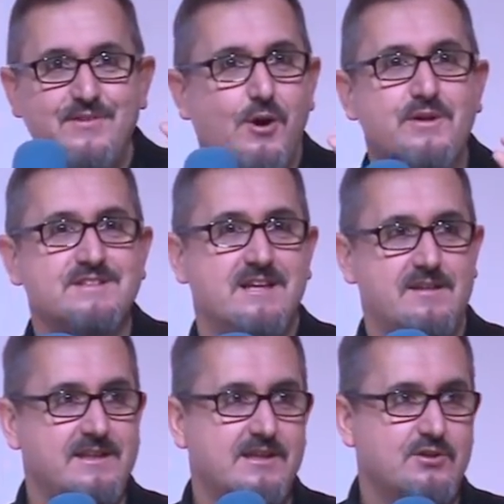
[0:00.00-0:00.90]
almost
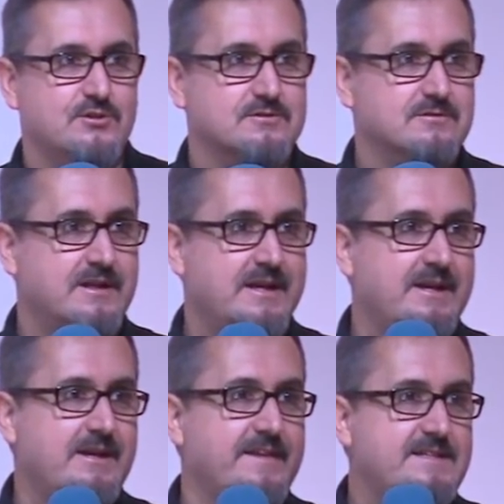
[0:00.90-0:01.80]
nothing at all.
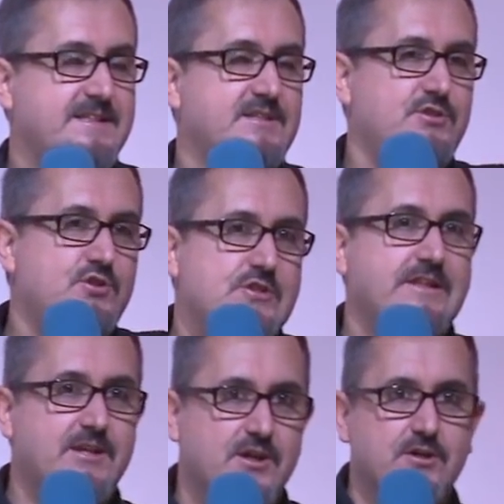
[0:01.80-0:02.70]
These things usually
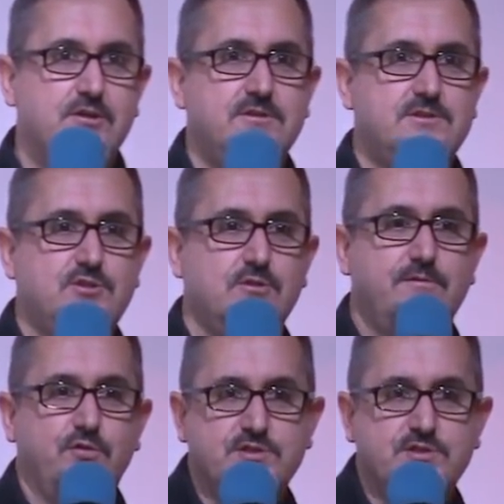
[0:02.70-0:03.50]
go to for